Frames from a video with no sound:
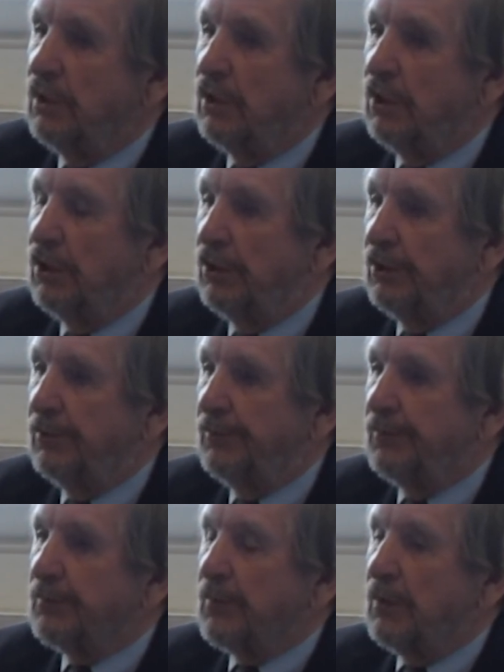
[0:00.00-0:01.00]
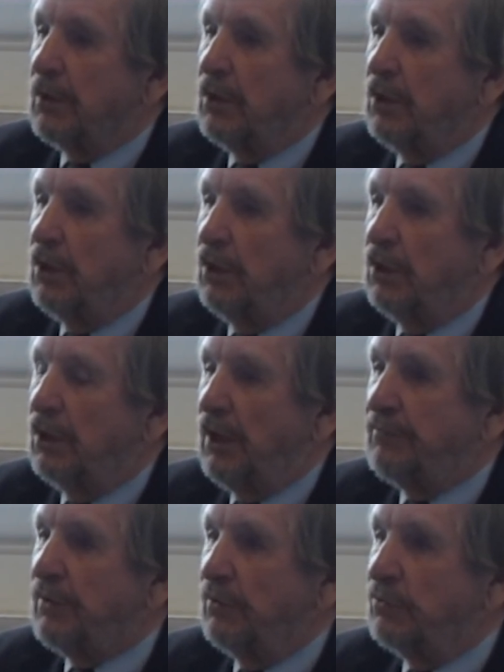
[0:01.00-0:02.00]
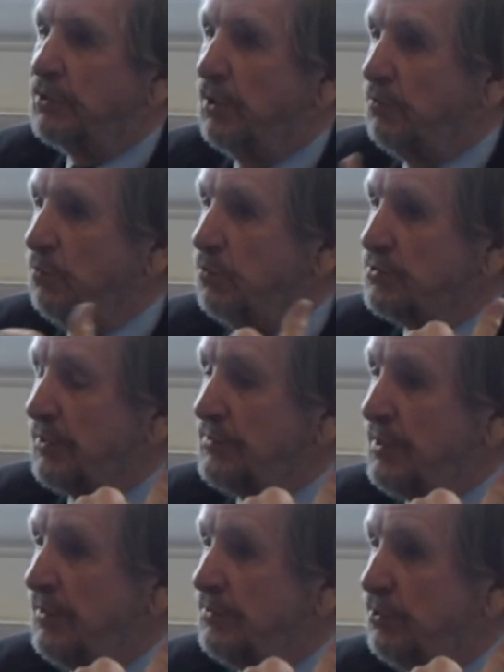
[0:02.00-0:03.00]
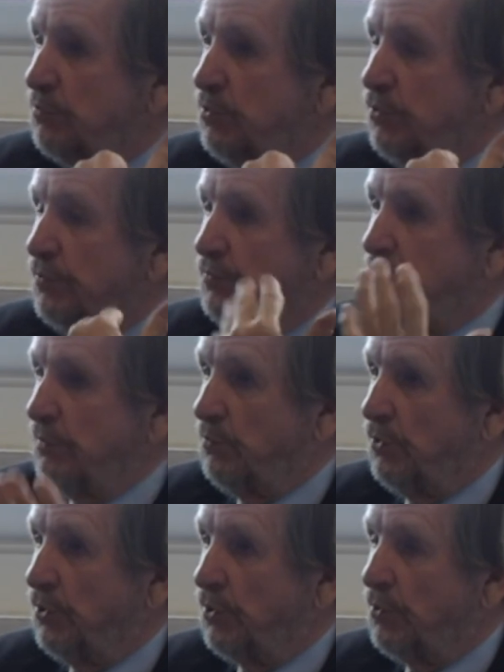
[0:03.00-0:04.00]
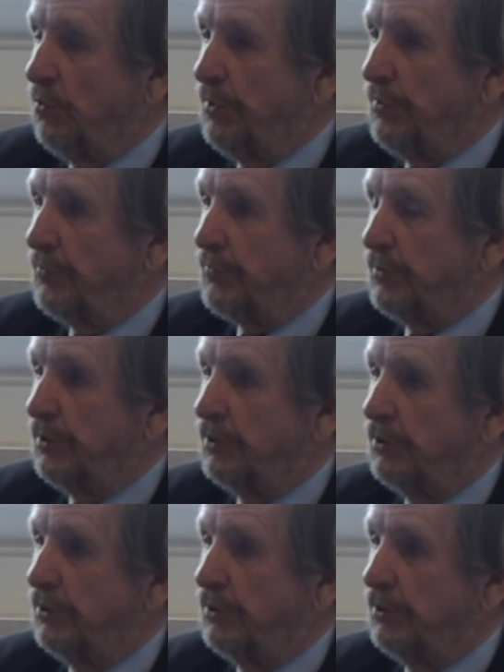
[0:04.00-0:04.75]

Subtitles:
I've done, as I said, done work with